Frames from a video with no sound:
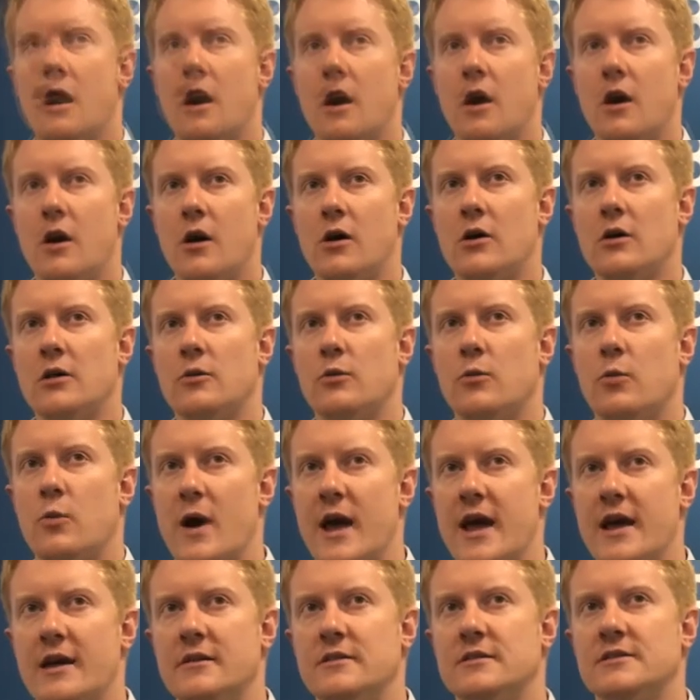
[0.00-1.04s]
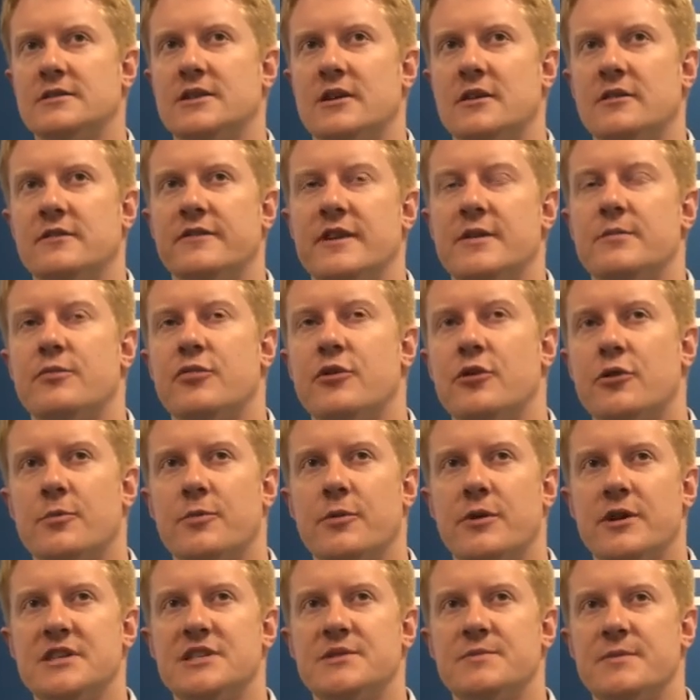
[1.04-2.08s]
All whale, dolphin and
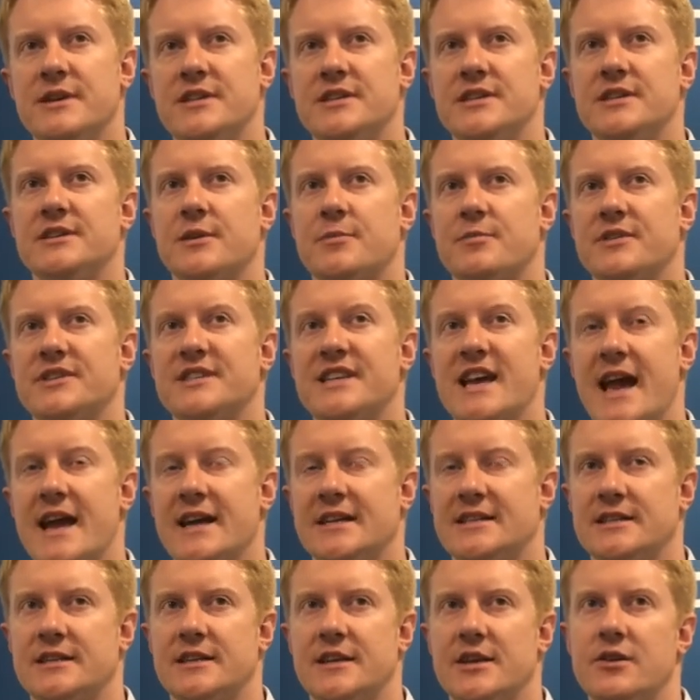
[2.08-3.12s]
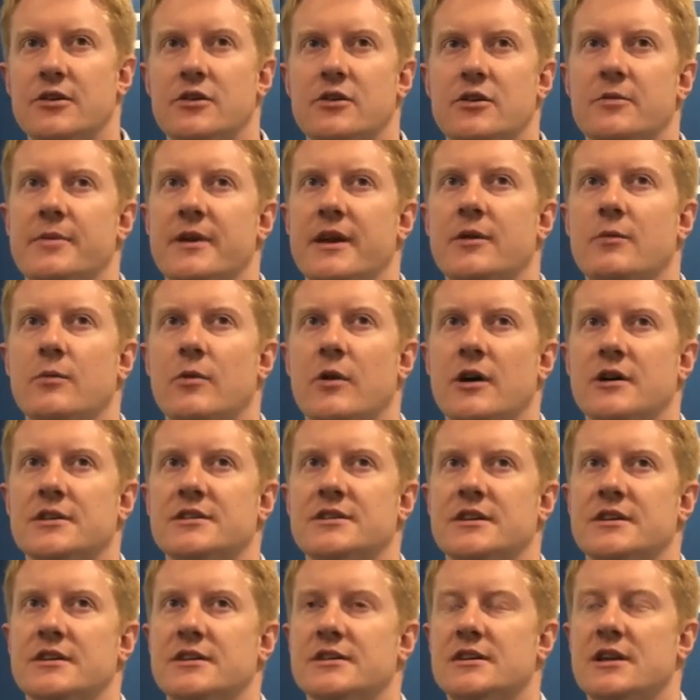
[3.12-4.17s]
porpoise species are protected in European
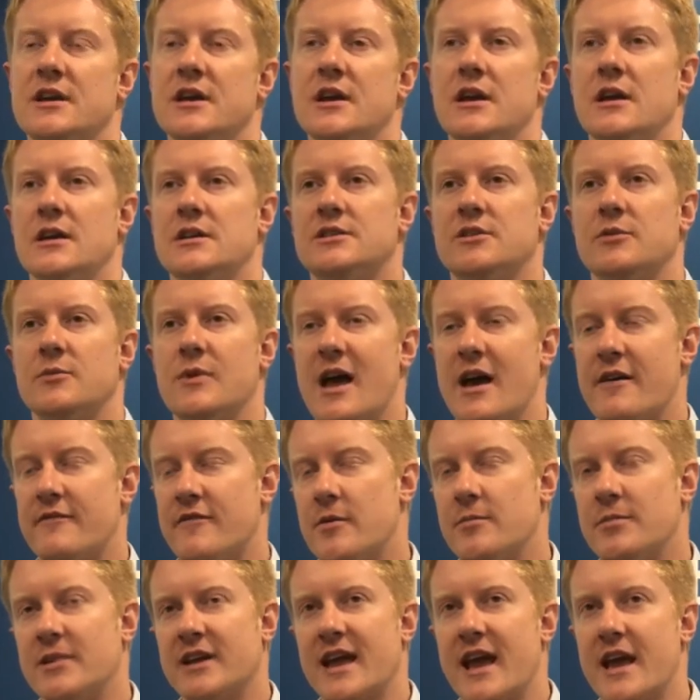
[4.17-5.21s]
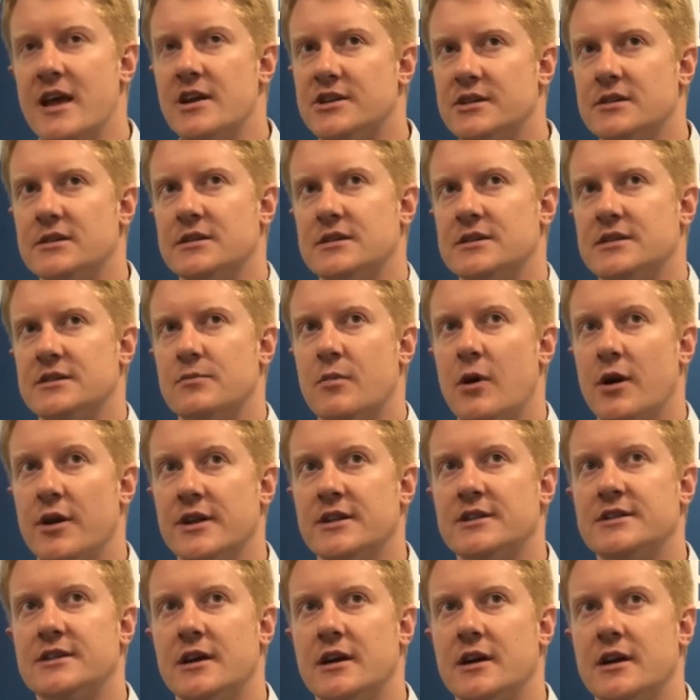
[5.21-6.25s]
waters, so we have obligations to
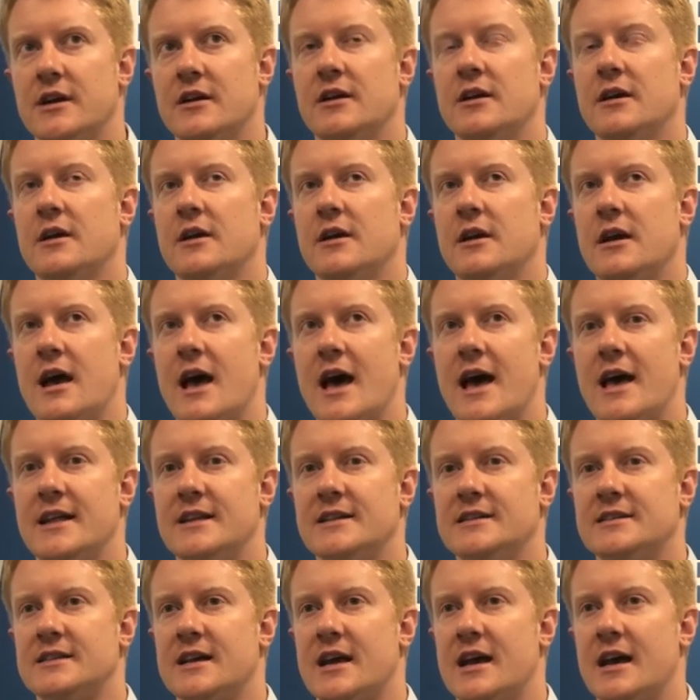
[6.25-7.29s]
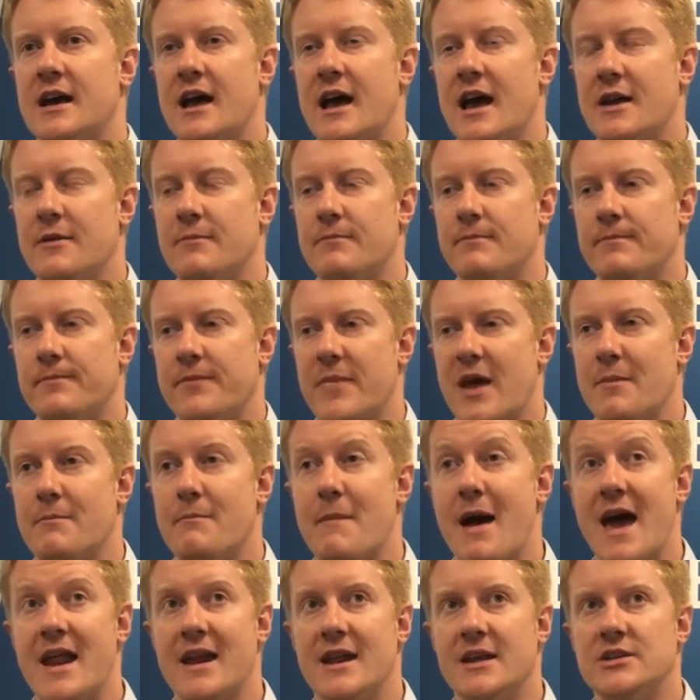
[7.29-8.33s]
monitor and
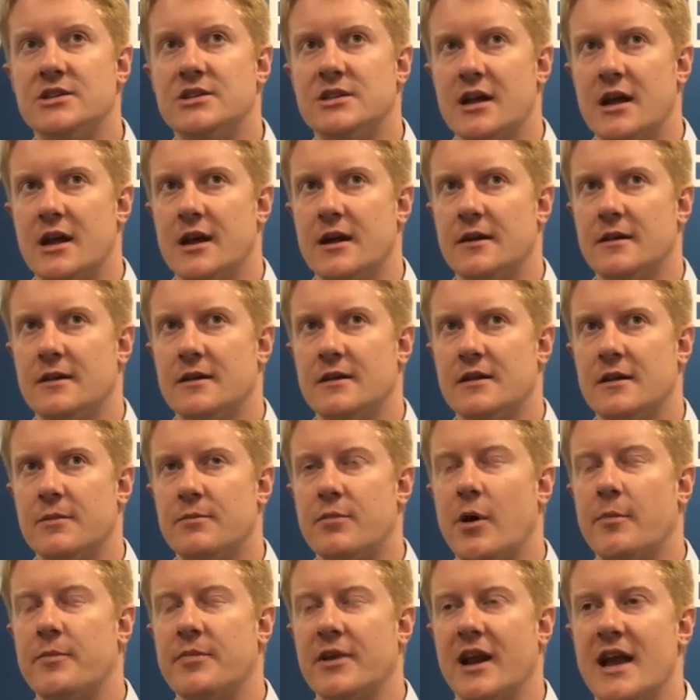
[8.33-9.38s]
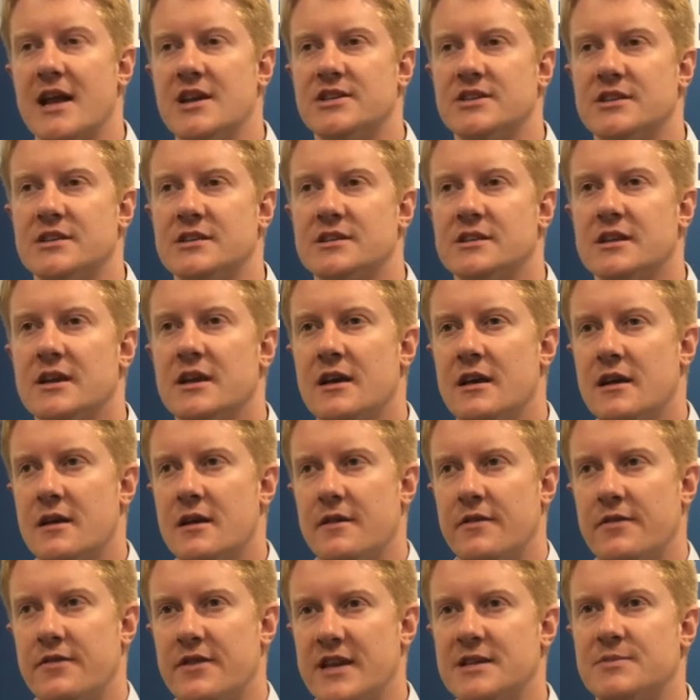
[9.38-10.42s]
manage their populations.
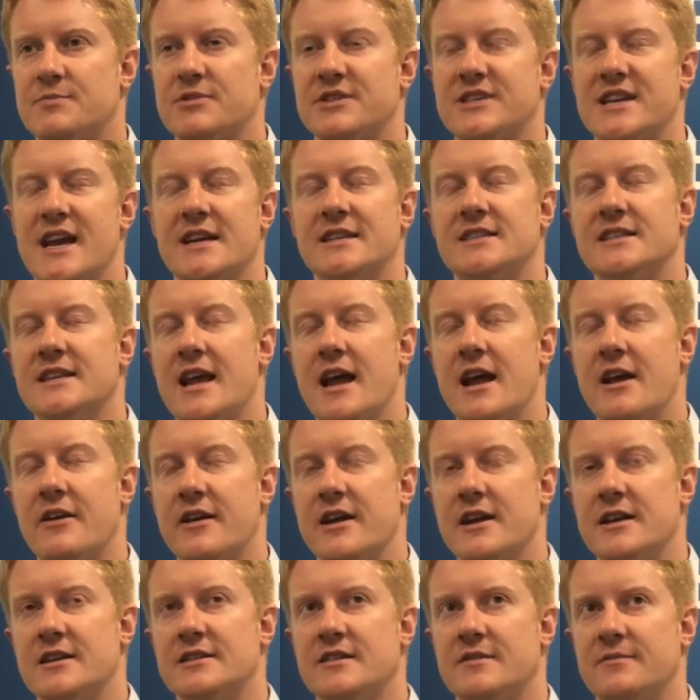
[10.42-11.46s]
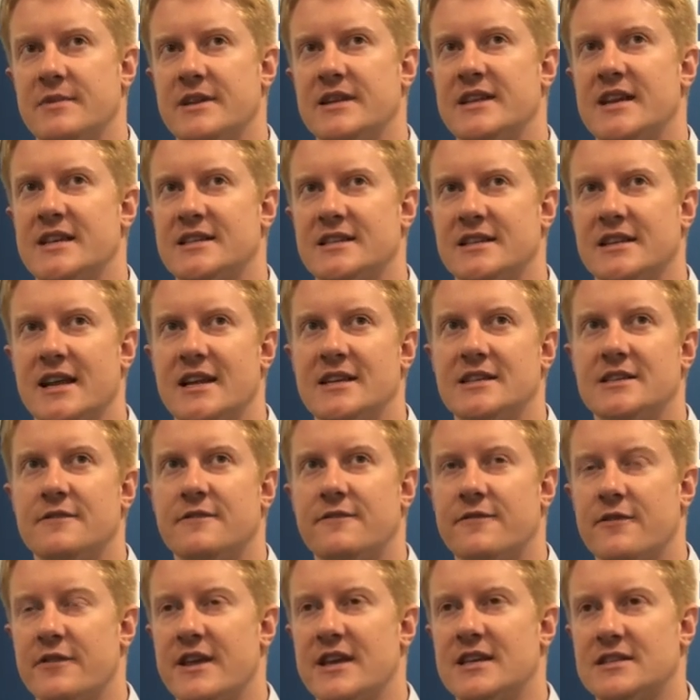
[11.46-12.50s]
These protected areas have been designated
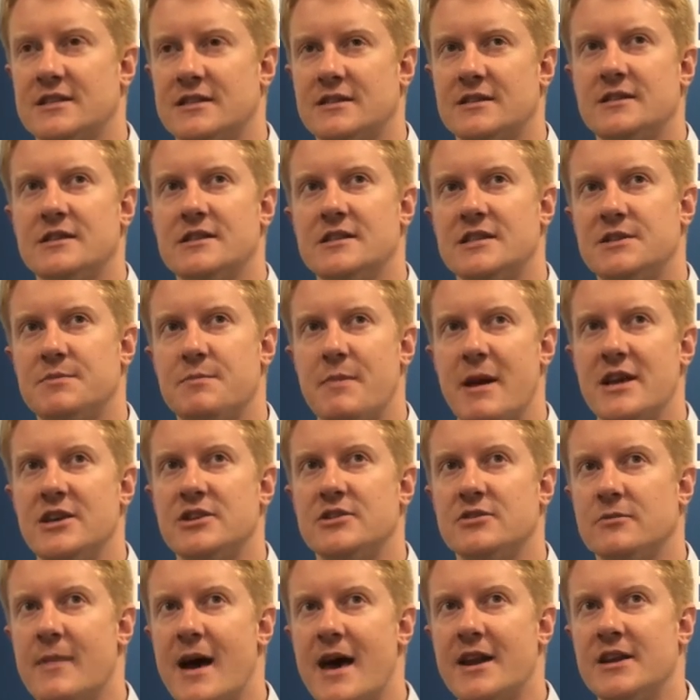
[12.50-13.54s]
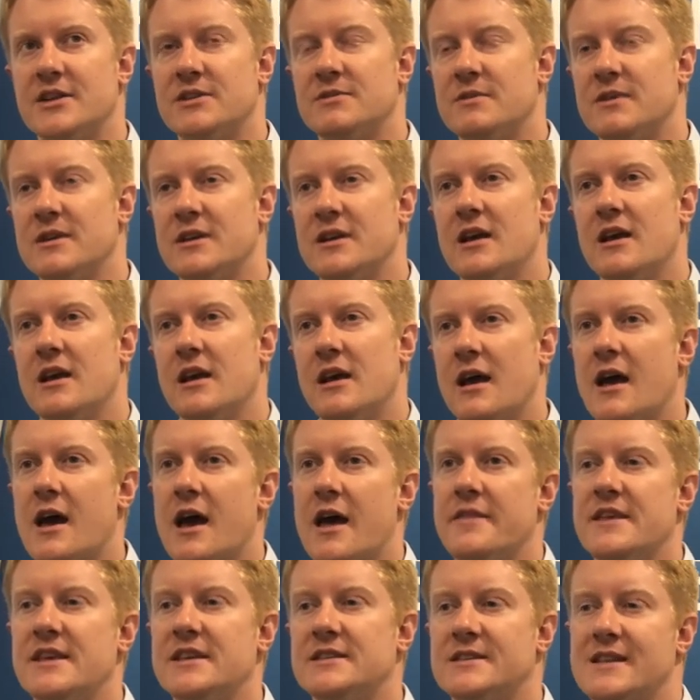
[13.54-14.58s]
for this spatial management,
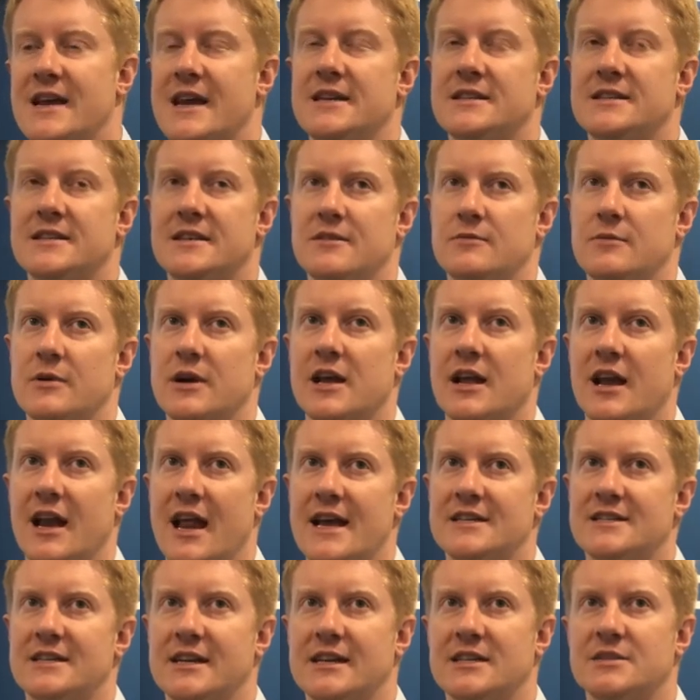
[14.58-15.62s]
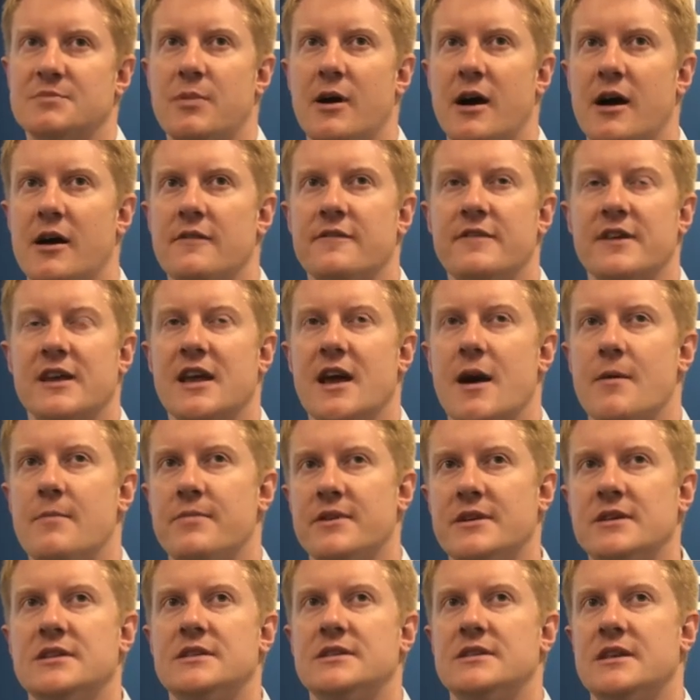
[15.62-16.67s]
and these data that we're collecting as part of the
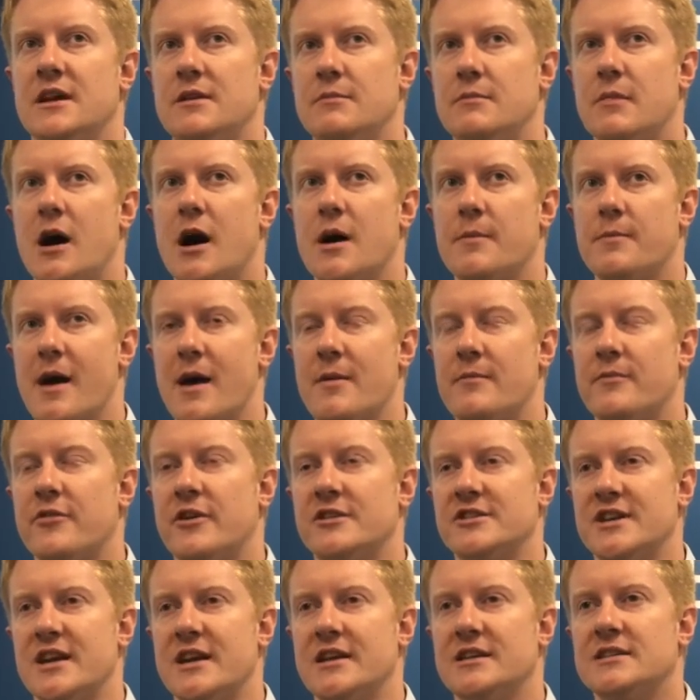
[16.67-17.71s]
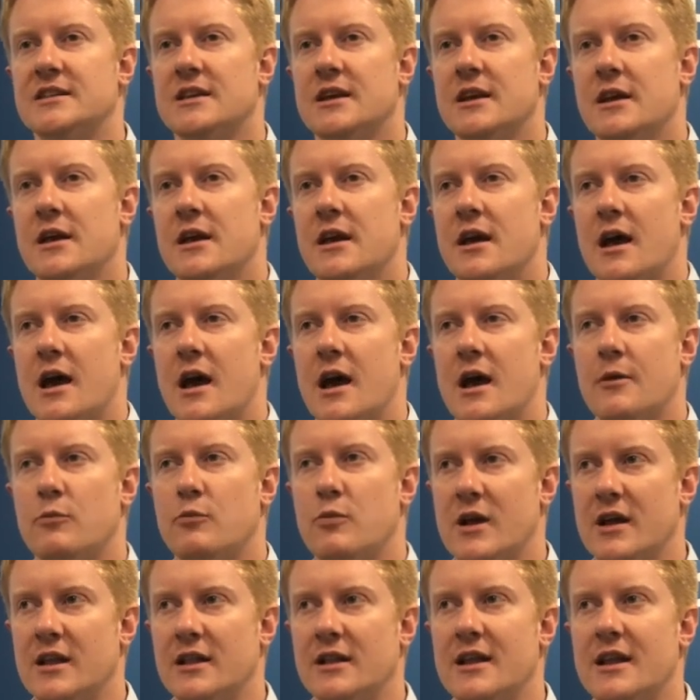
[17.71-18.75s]
COMPASS and MARPAM projects
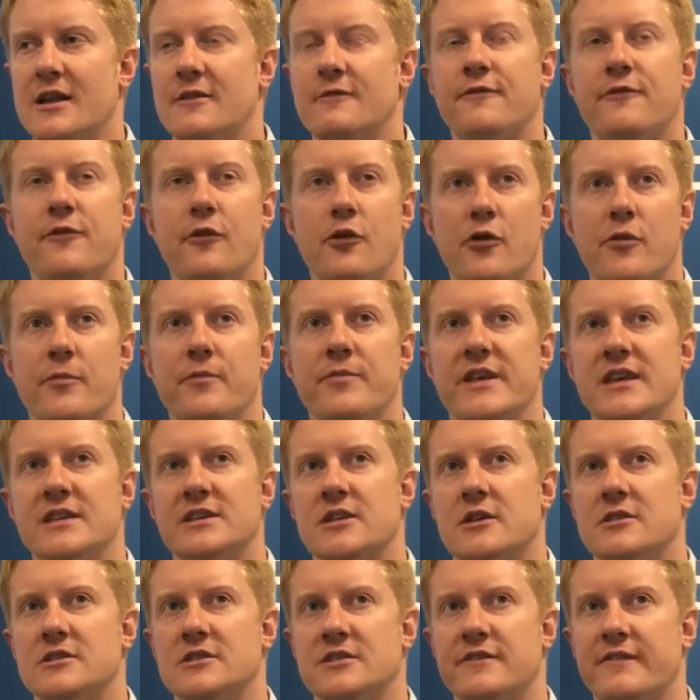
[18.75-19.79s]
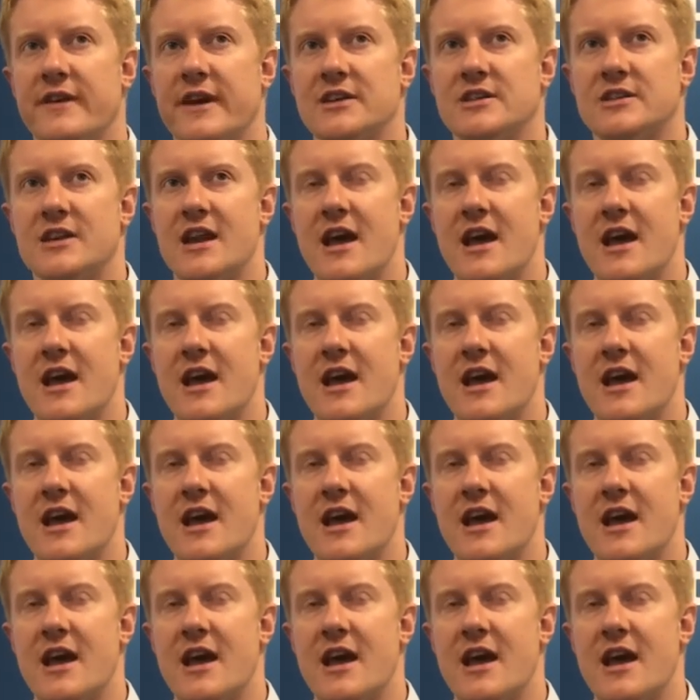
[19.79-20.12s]
will inform these conservation